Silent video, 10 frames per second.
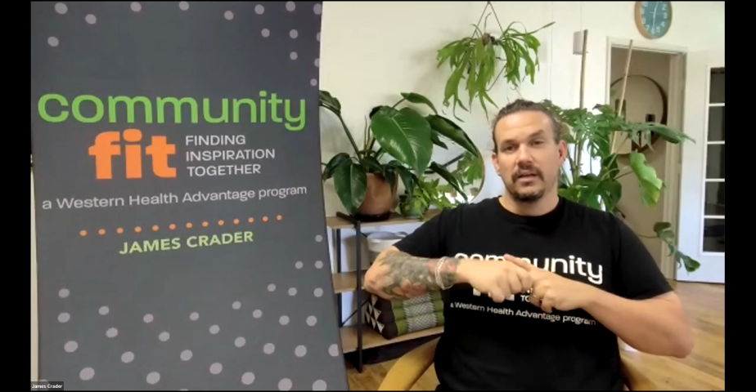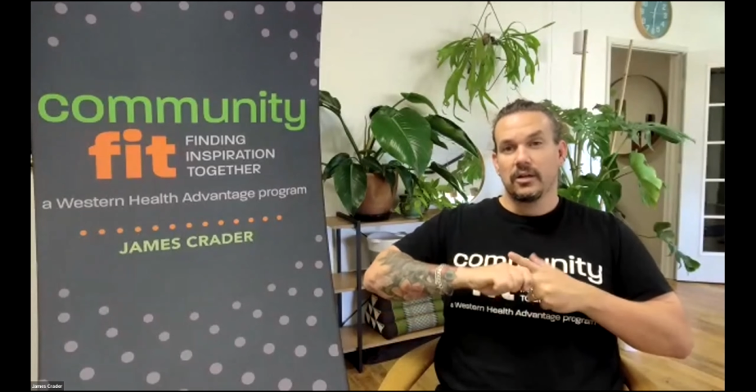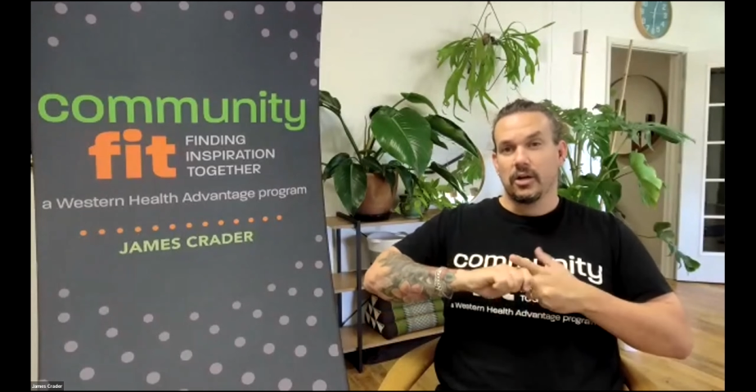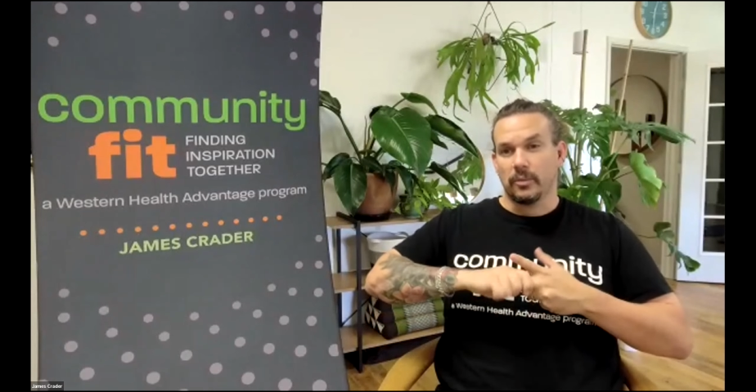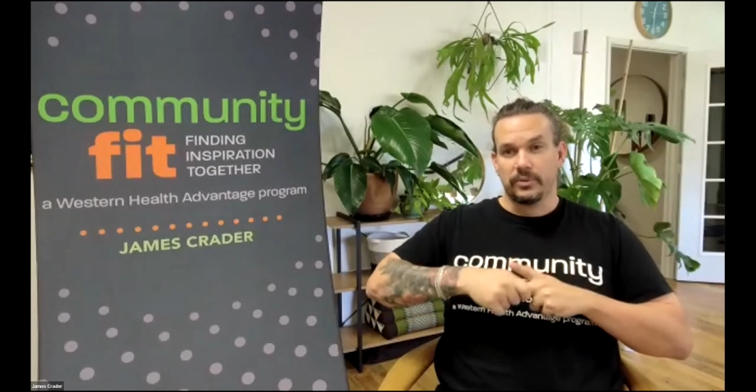
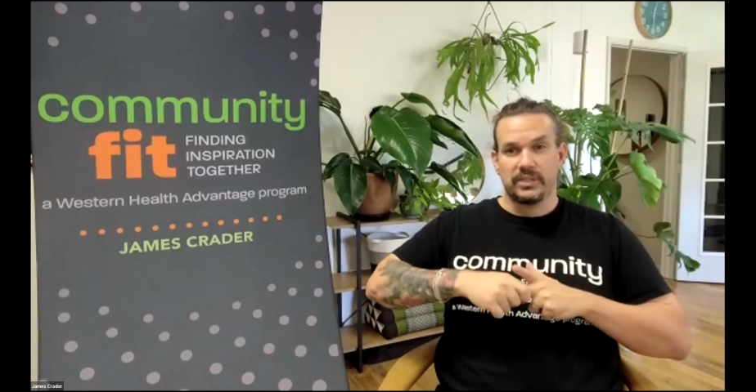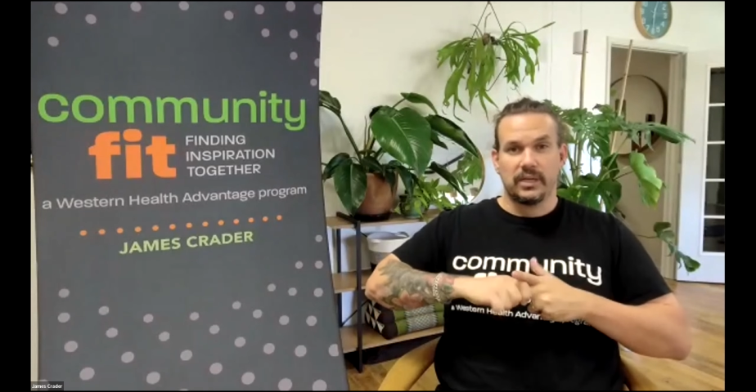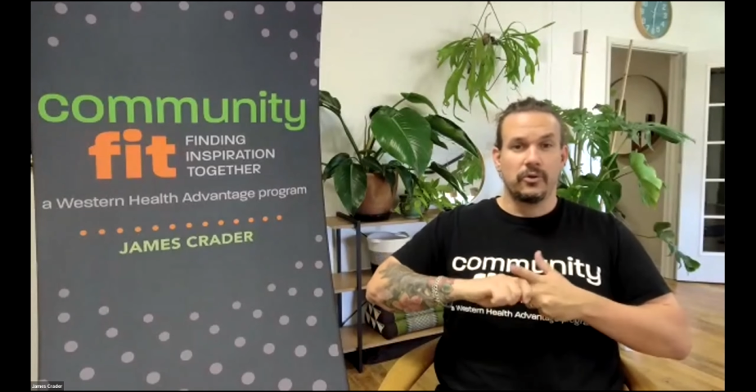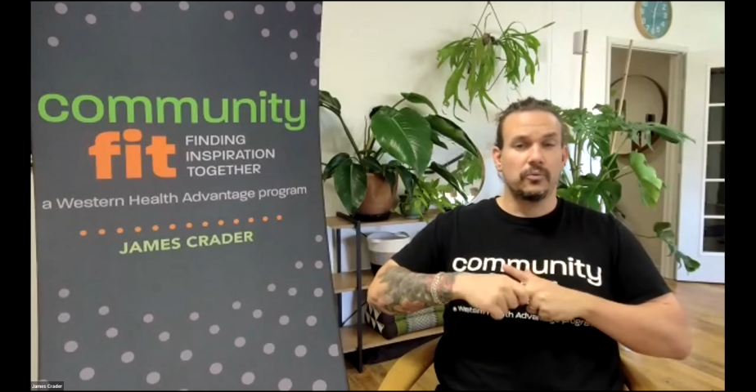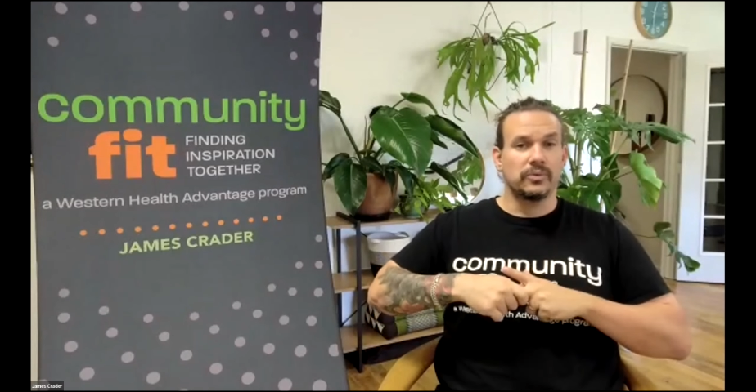Carpal
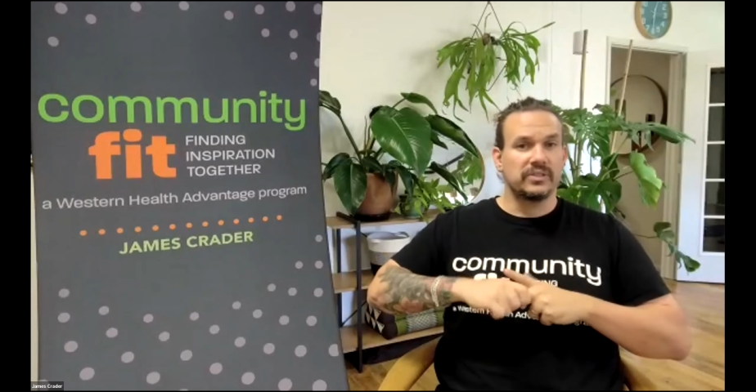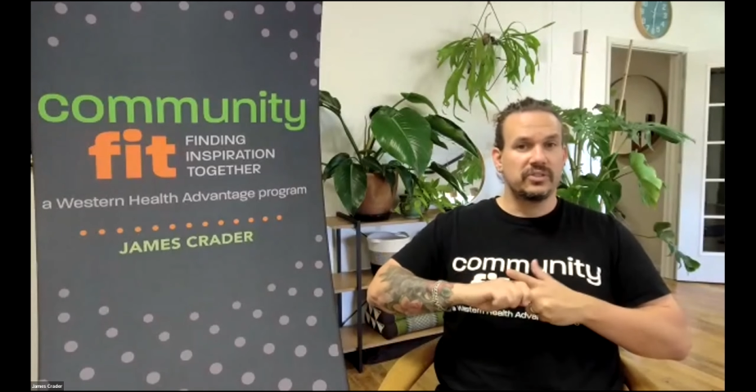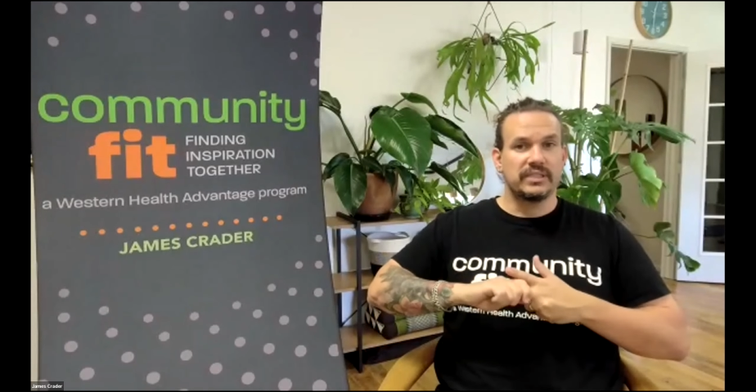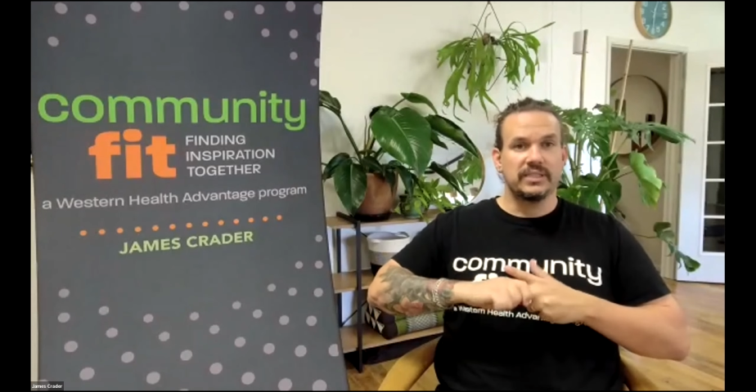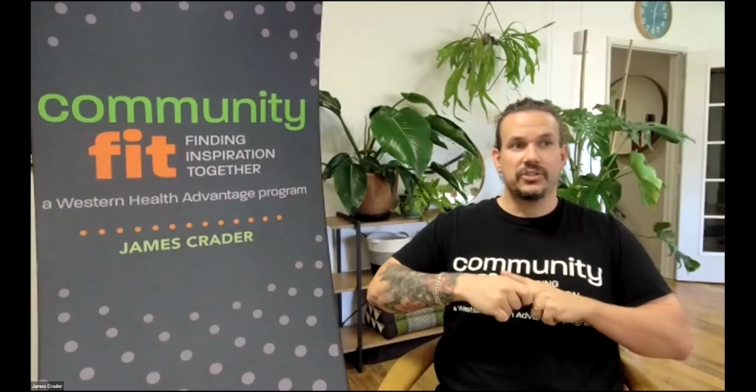tunnel, wrist
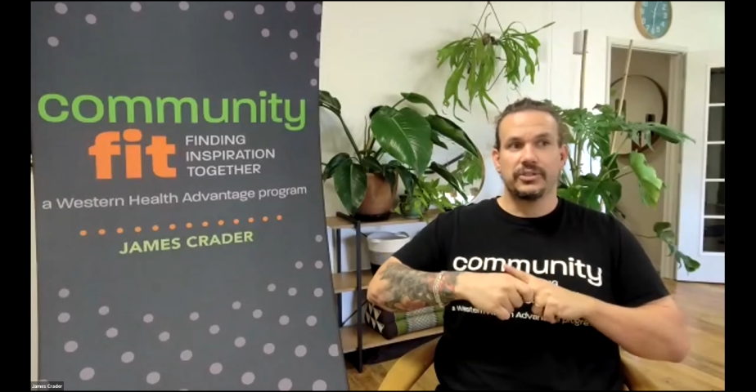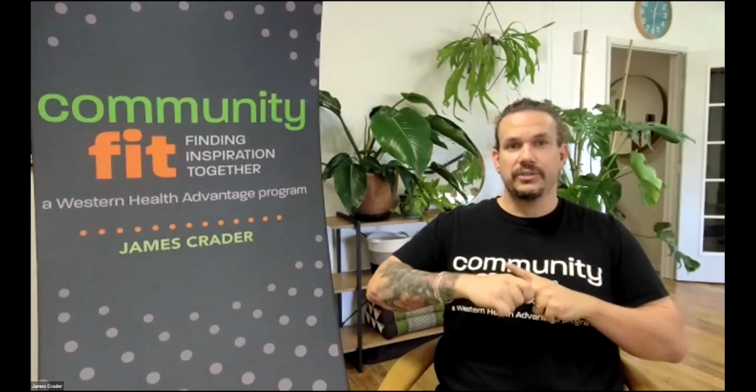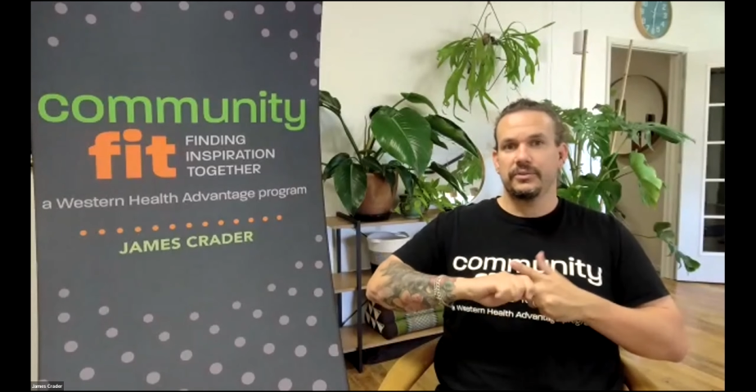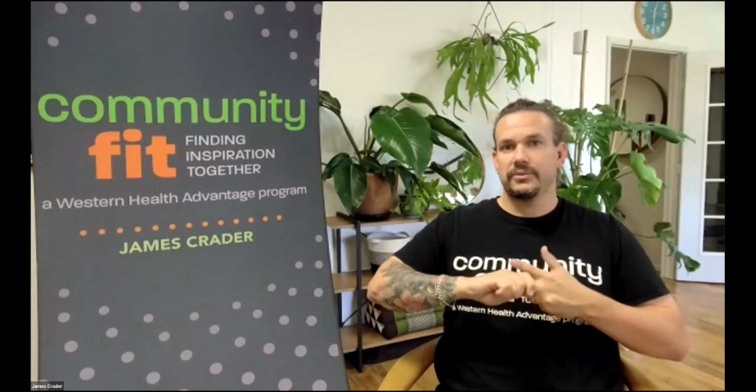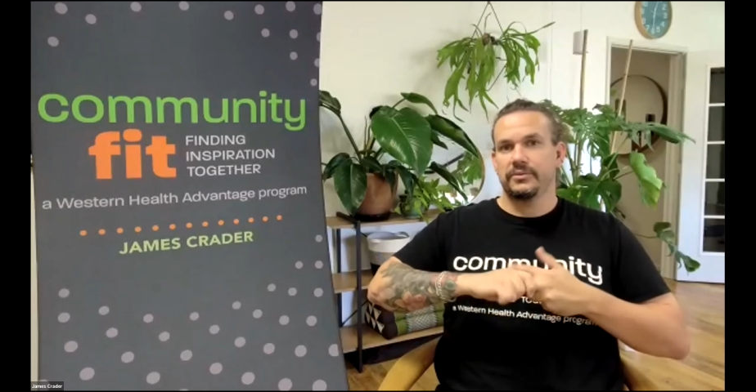
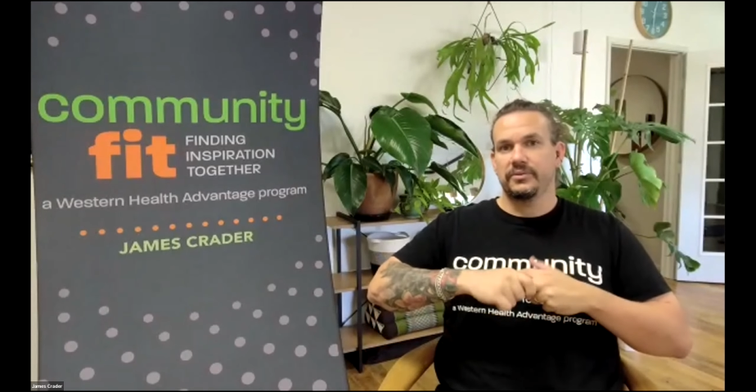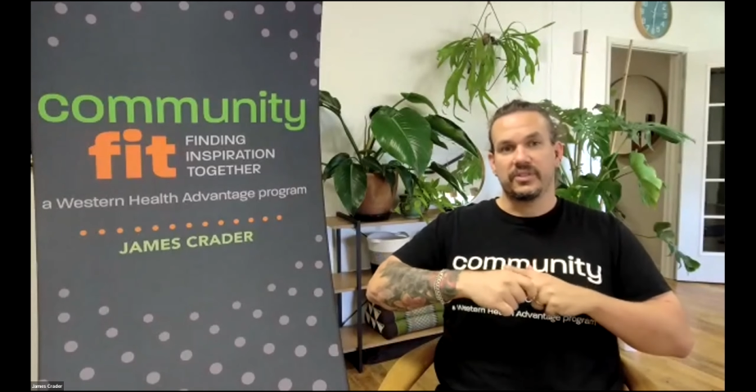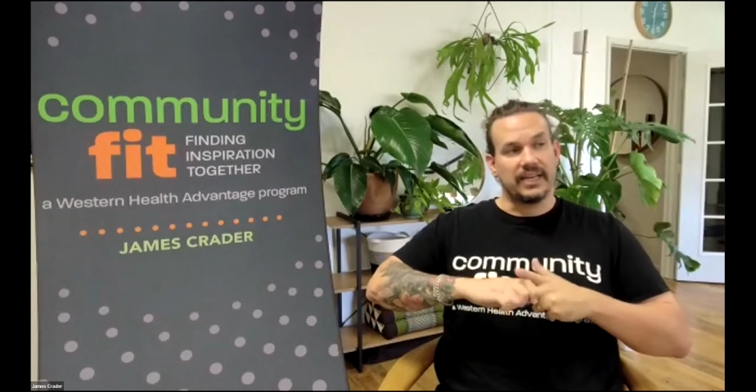issues.